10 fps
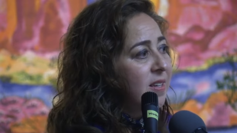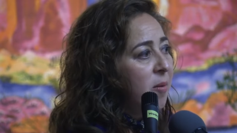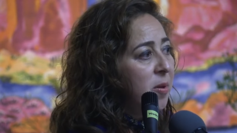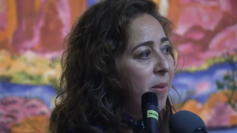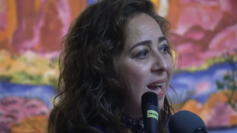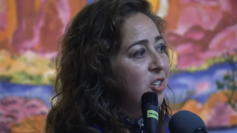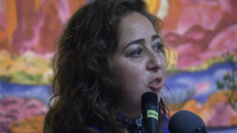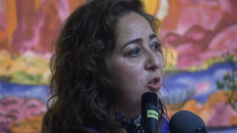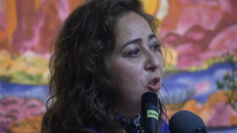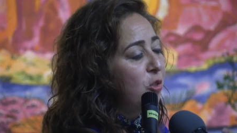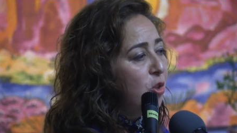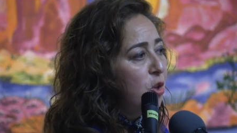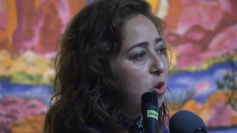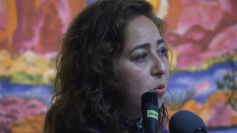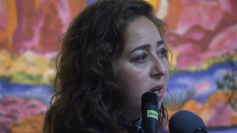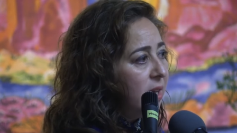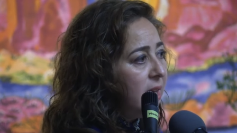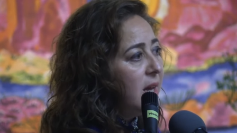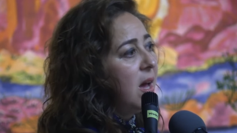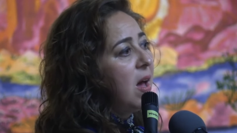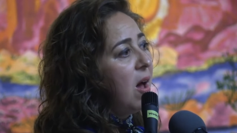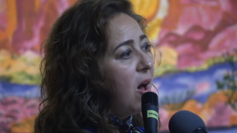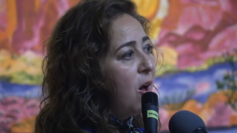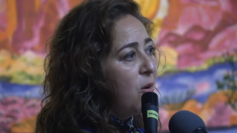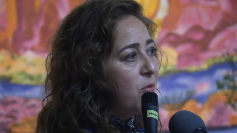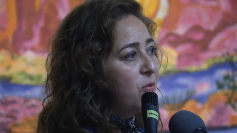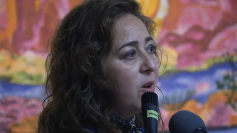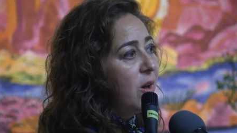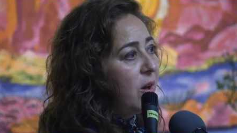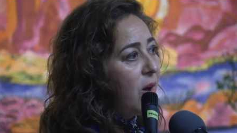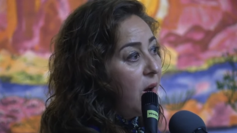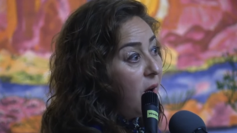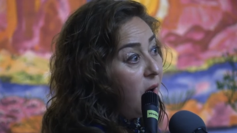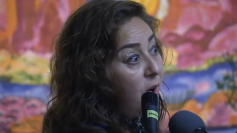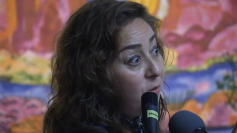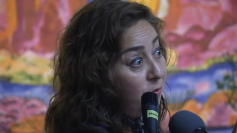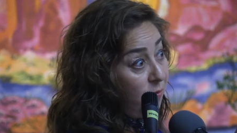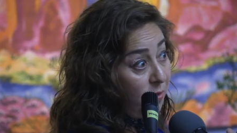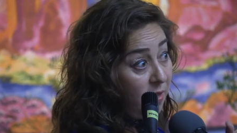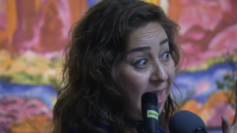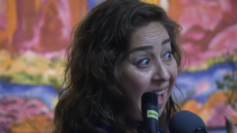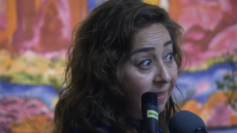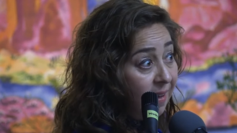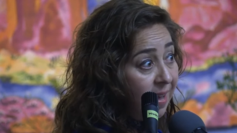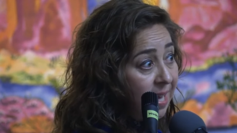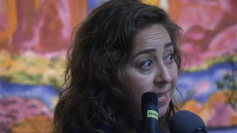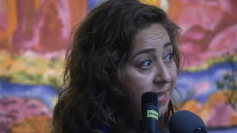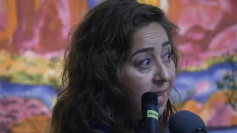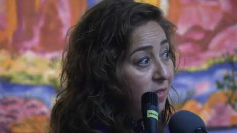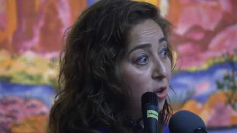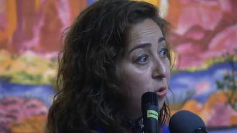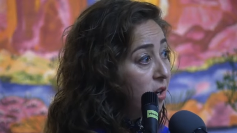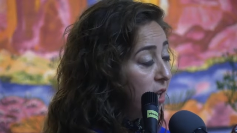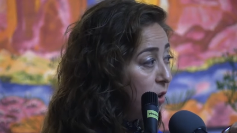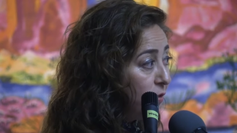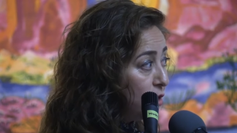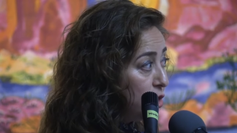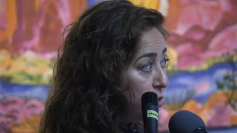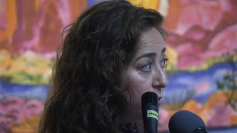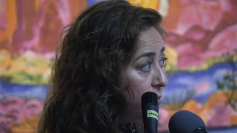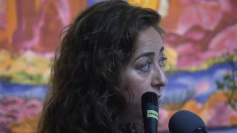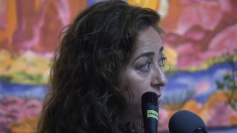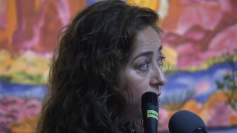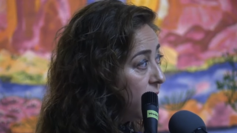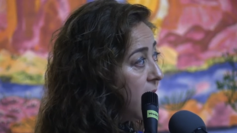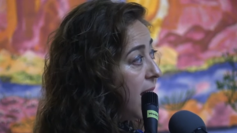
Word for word: coming back to the unity of the allies, the unity of the Jews,